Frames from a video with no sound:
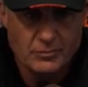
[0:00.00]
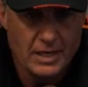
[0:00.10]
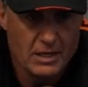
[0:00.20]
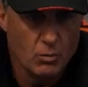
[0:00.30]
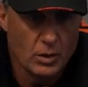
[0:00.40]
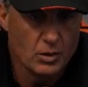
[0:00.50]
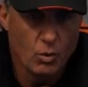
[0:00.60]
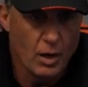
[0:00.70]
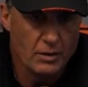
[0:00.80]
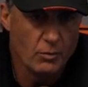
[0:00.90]
he wasn't
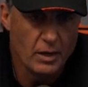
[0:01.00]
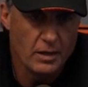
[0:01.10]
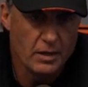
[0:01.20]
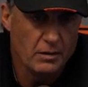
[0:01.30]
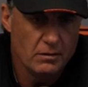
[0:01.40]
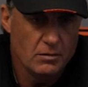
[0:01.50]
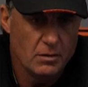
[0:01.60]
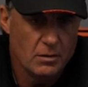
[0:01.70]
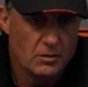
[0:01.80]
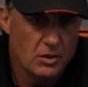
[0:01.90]
quite ready
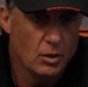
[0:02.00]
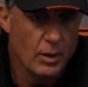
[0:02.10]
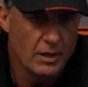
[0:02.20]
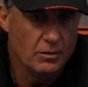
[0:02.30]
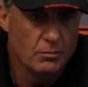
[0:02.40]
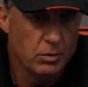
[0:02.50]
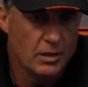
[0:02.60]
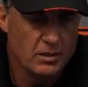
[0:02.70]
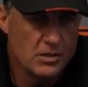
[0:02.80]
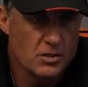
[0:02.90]
to go out and
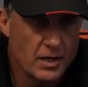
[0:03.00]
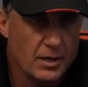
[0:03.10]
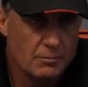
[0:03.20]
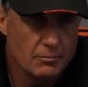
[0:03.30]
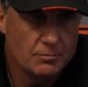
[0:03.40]
play in this game.